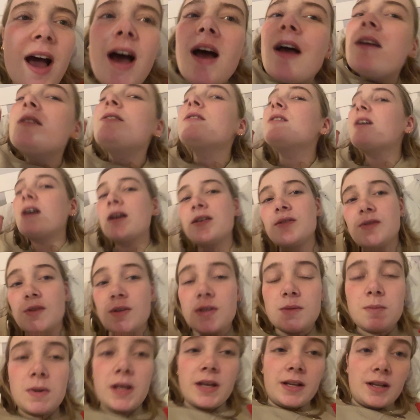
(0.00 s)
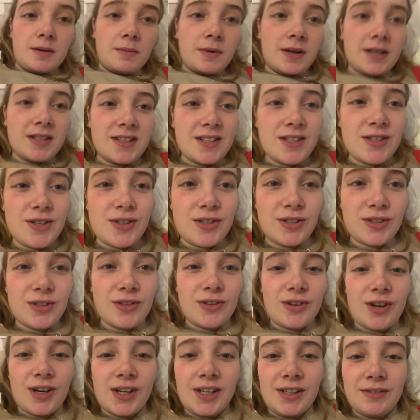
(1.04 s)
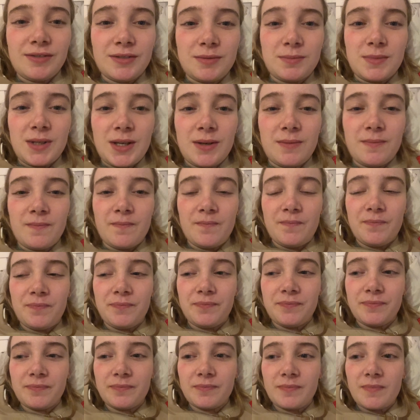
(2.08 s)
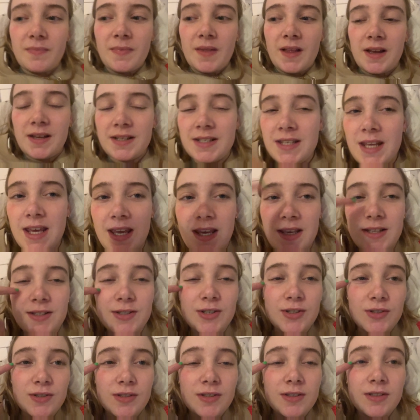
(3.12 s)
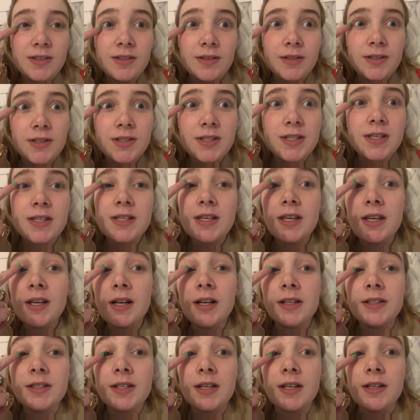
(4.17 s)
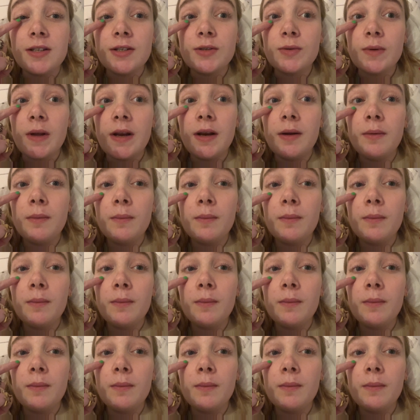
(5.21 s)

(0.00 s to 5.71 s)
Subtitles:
don't know how to explain it, but I did just cry from them, like tears, just a singular tear just went